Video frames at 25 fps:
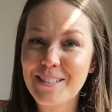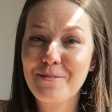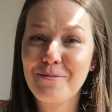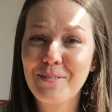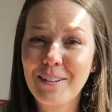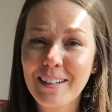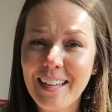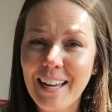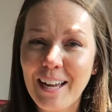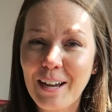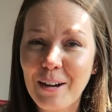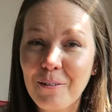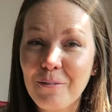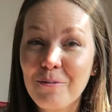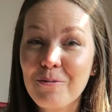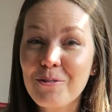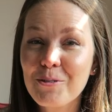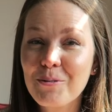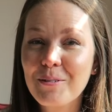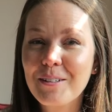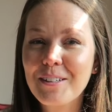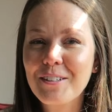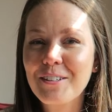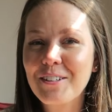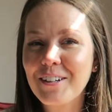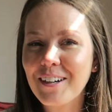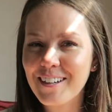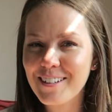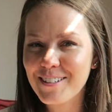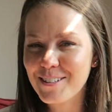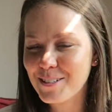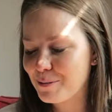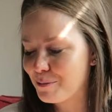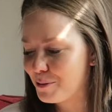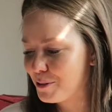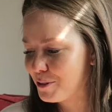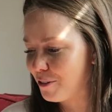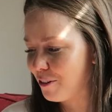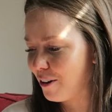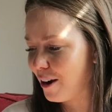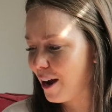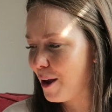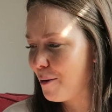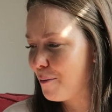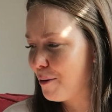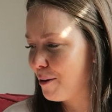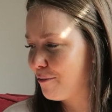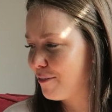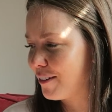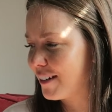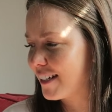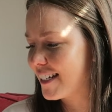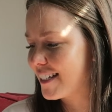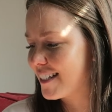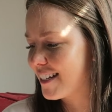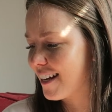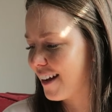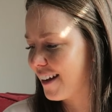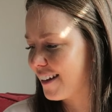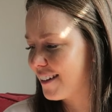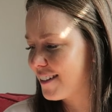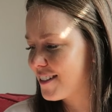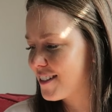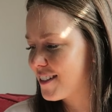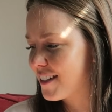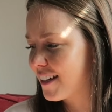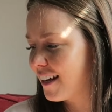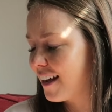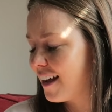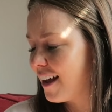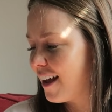It really helps when you guys subscribe, it really does.